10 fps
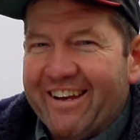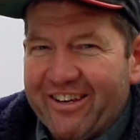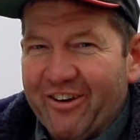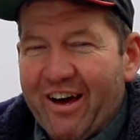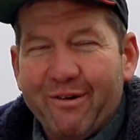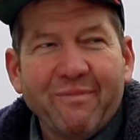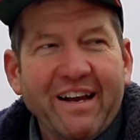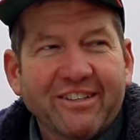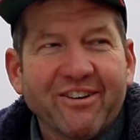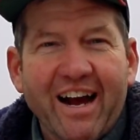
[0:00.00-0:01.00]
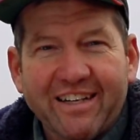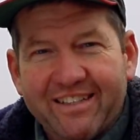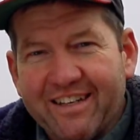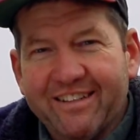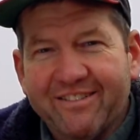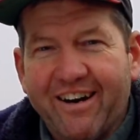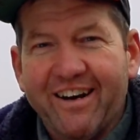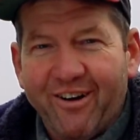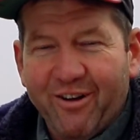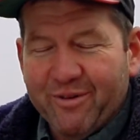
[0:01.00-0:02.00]
you go out and make tracks to try
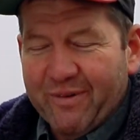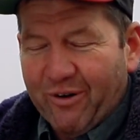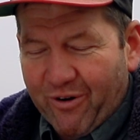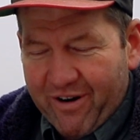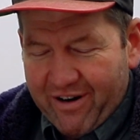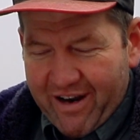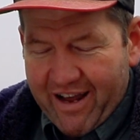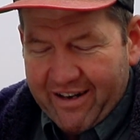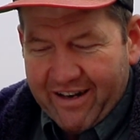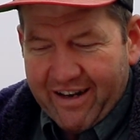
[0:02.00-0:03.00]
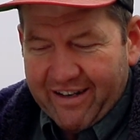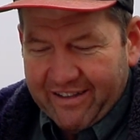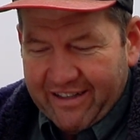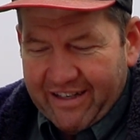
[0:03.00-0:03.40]
to haul the manure, and, and uh,